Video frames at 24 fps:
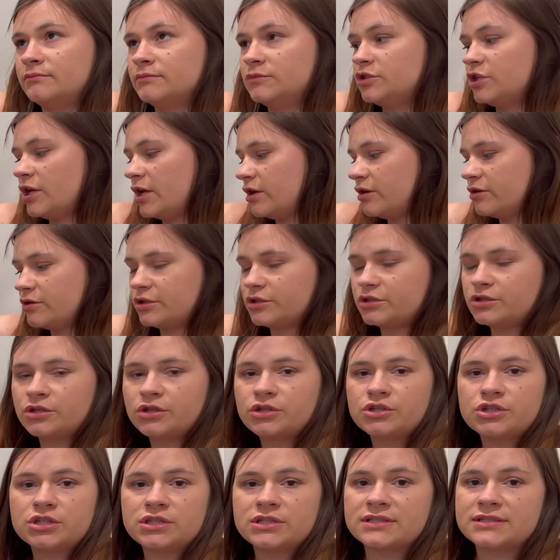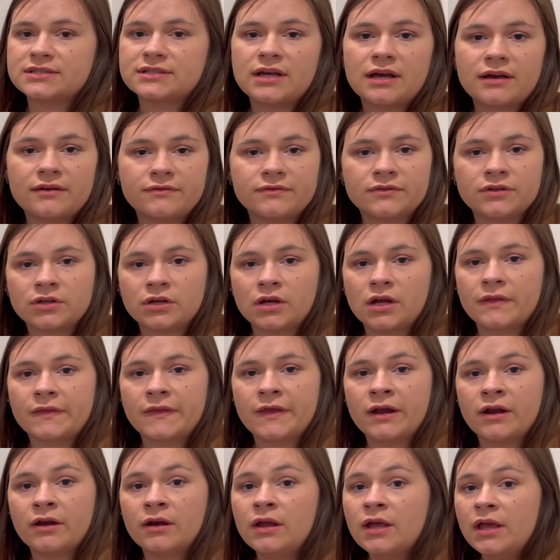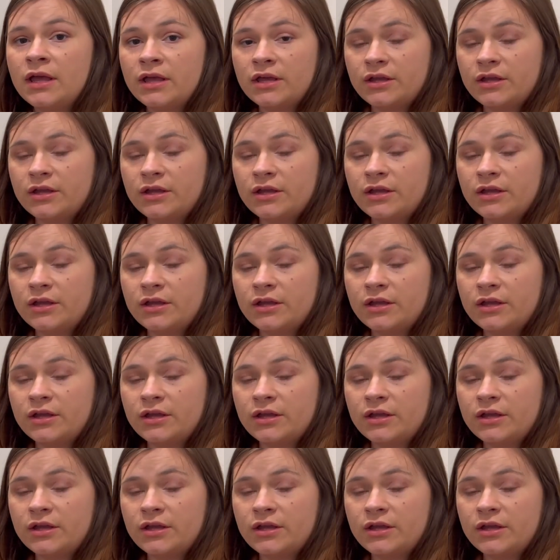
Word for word: check your detergent and softener on there.